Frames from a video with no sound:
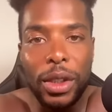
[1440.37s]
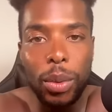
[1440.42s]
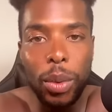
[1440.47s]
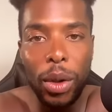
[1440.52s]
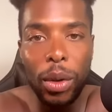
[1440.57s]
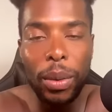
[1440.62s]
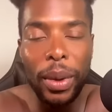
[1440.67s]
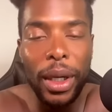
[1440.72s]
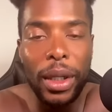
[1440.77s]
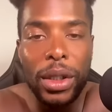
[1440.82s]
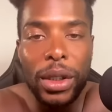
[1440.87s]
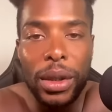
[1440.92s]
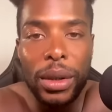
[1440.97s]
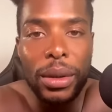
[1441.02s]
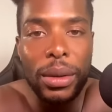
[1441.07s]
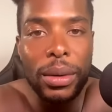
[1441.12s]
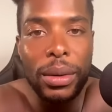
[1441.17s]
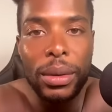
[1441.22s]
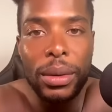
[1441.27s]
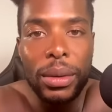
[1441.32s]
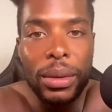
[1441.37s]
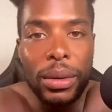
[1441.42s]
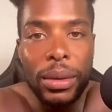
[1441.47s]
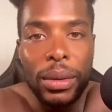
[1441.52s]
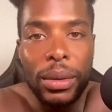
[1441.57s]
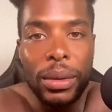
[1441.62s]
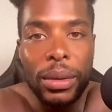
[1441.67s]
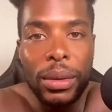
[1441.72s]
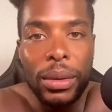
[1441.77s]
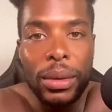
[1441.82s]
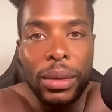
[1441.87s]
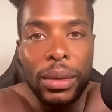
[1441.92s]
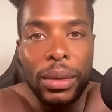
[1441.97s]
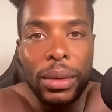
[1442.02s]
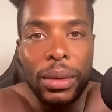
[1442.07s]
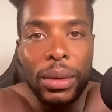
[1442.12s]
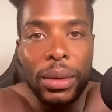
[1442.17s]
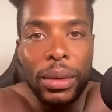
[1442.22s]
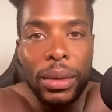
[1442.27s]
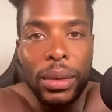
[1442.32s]
probation, or he's
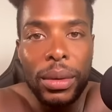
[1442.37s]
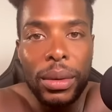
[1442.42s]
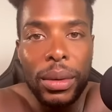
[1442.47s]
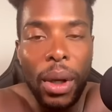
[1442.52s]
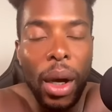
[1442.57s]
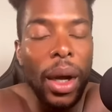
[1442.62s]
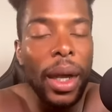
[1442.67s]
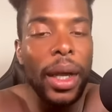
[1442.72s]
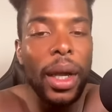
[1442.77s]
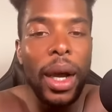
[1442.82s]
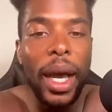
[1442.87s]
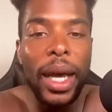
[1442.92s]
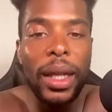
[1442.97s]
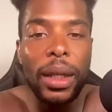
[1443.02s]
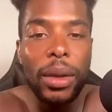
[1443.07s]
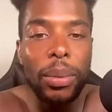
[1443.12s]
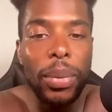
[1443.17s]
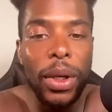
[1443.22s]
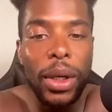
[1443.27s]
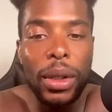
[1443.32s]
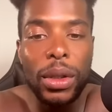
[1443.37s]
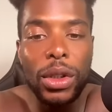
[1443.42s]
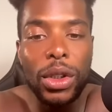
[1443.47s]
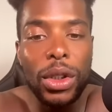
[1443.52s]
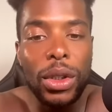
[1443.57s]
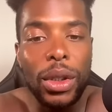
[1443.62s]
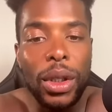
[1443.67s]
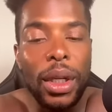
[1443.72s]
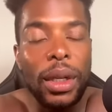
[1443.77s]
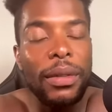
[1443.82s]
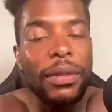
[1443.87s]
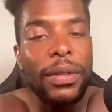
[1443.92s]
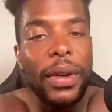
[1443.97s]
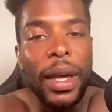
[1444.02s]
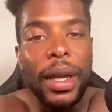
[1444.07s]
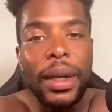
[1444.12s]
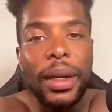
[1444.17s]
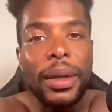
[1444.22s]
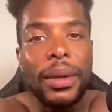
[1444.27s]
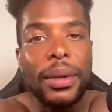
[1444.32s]
going to have to pick a jury and
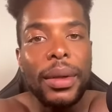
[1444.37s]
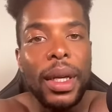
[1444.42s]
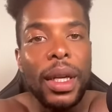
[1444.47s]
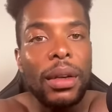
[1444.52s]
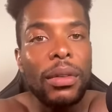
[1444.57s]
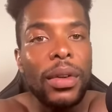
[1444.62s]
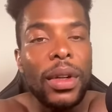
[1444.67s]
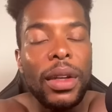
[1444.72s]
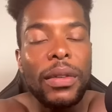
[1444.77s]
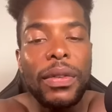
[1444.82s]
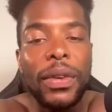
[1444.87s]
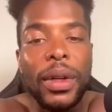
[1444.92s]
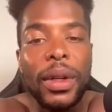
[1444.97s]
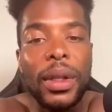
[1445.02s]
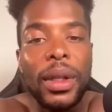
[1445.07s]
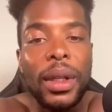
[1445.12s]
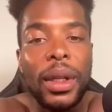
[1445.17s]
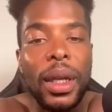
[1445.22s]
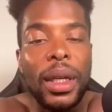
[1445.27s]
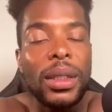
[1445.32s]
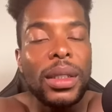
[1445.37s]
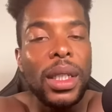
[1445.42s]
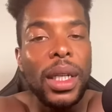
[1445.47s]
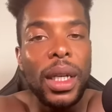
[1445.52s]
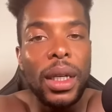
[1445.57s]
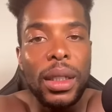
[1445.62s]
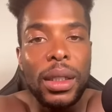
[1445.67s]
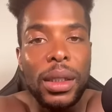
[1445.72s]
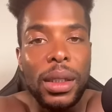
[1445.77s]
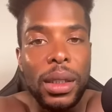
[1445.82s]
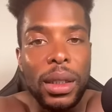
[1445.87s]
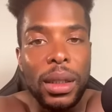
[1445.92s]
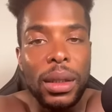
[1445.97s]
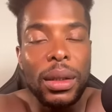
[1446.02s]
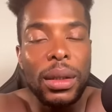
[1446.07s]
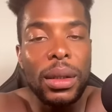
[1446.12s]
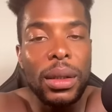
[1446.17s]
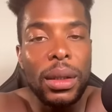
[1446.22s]
fight it, even if he is innocent.